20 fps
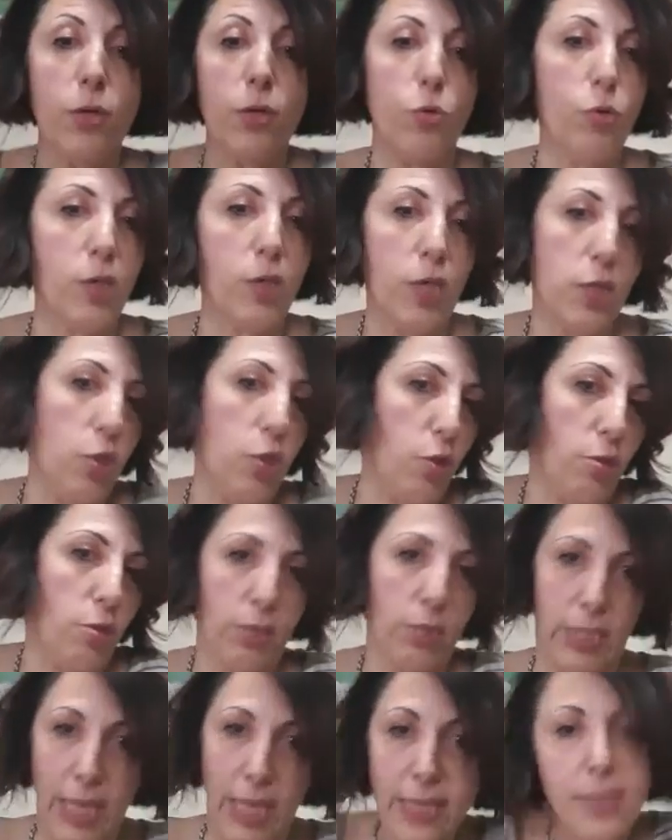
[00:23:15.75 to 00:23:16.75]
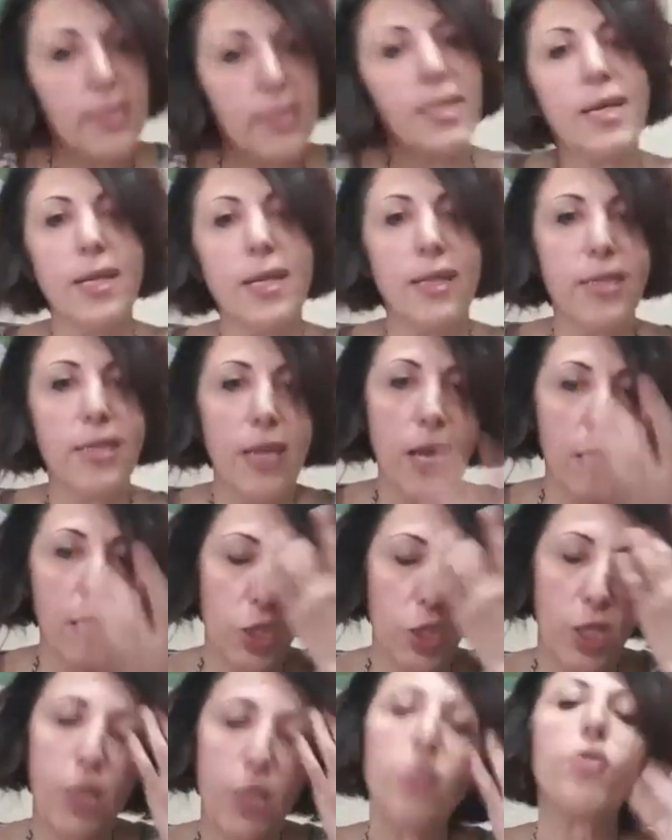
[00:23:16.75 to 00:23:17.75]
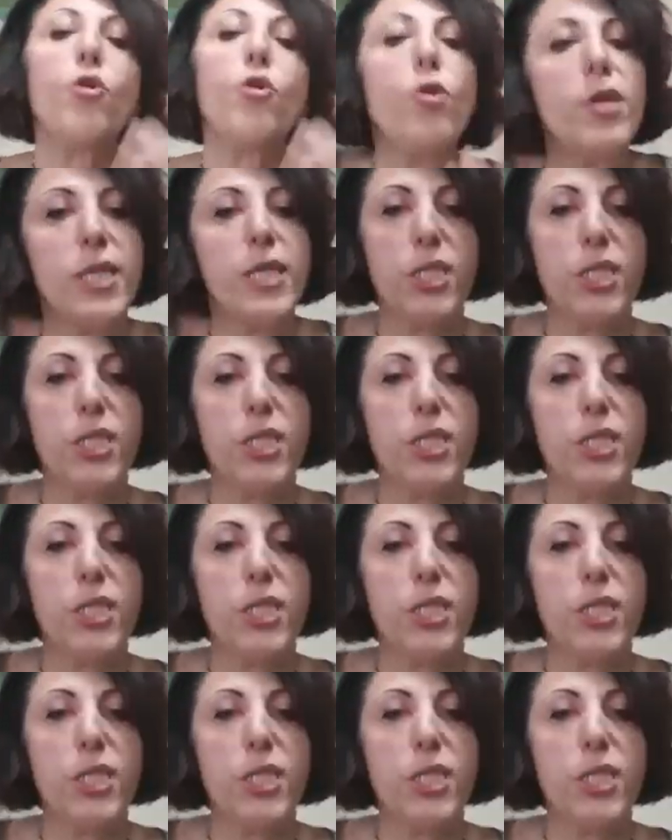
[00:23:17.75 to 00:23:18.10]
you can get the LG30.